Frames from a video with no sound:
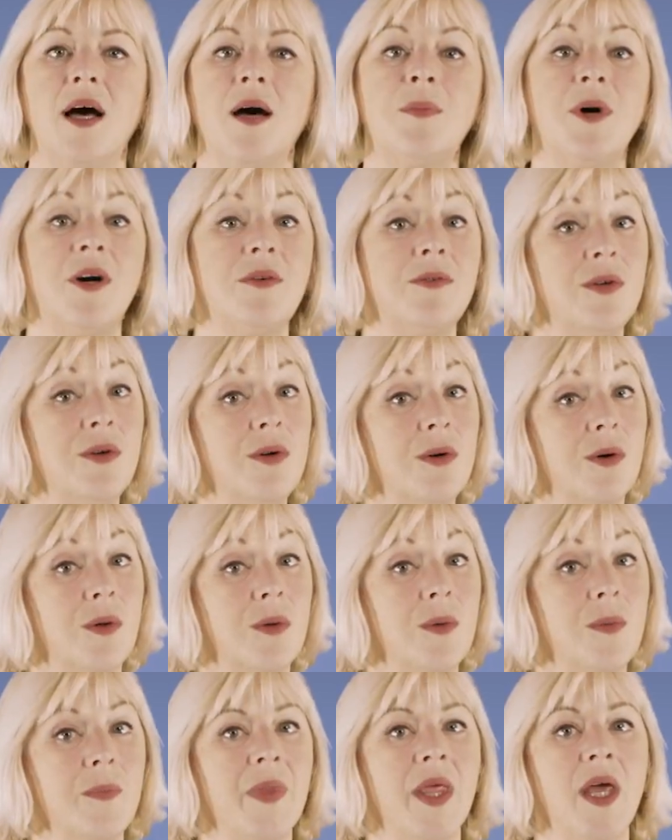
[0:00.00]
Above
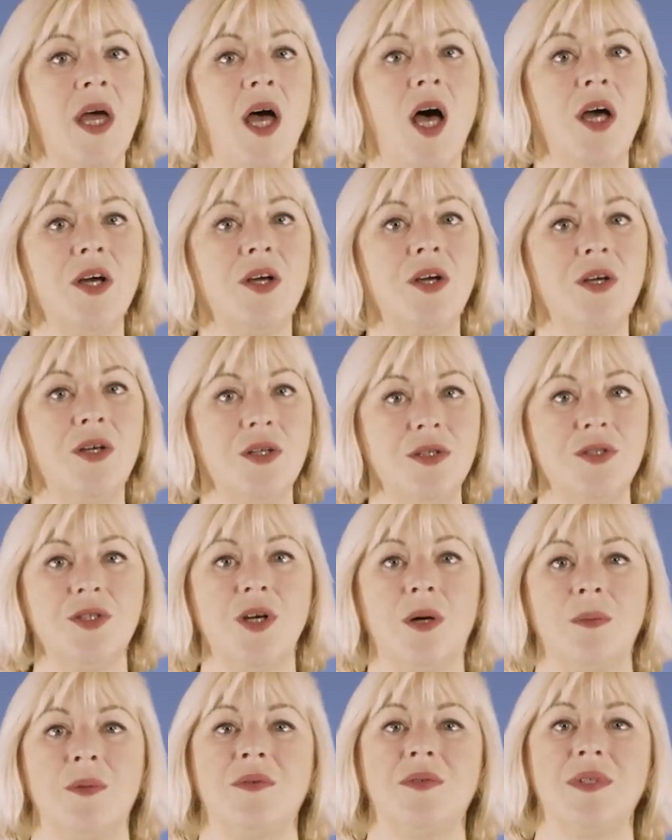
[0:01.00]
all, a good
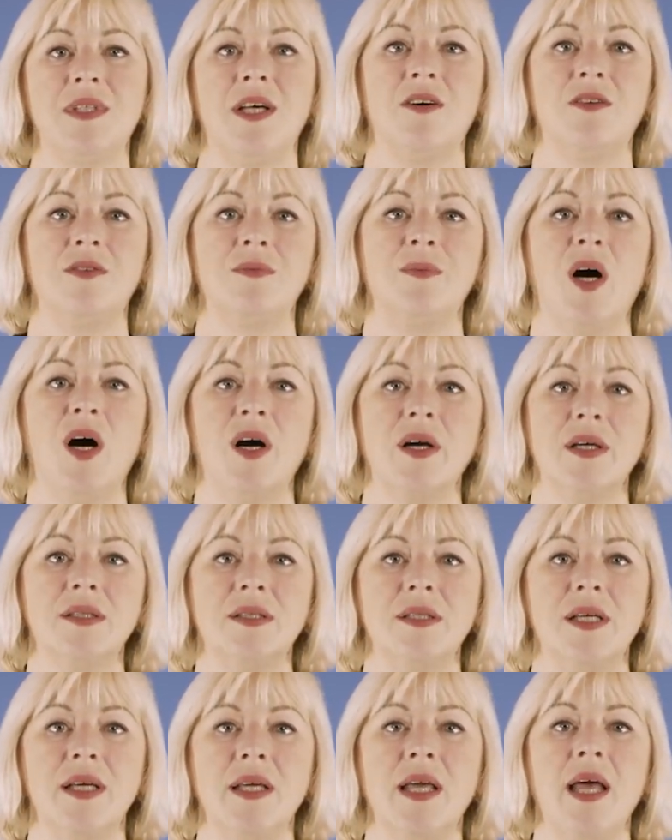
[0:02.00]
job of
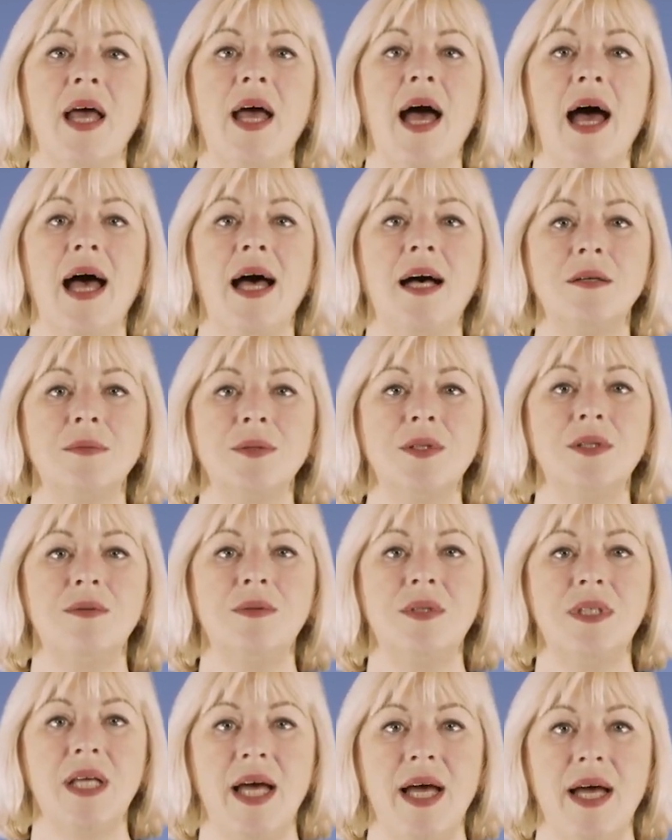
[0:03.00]
self-marketing helps you
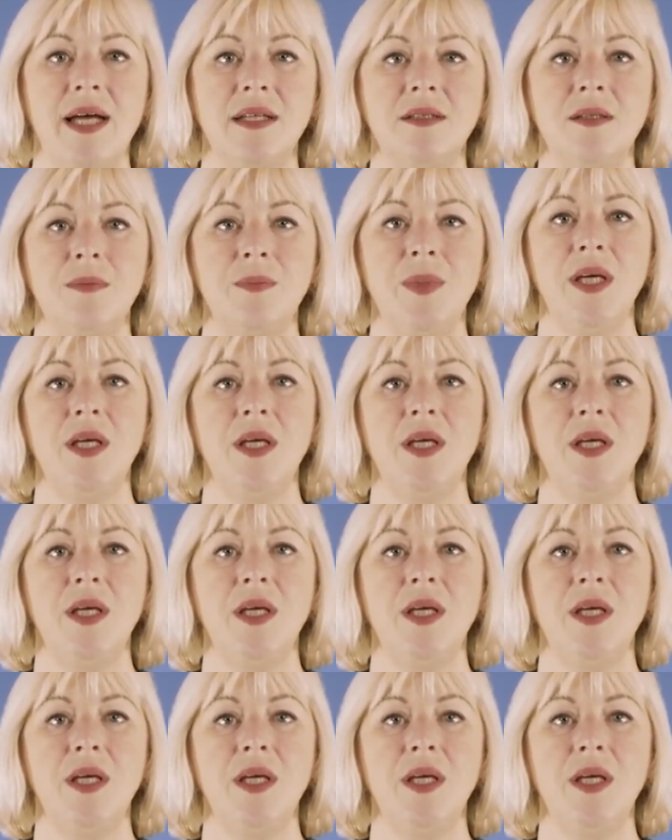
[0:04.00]
dare to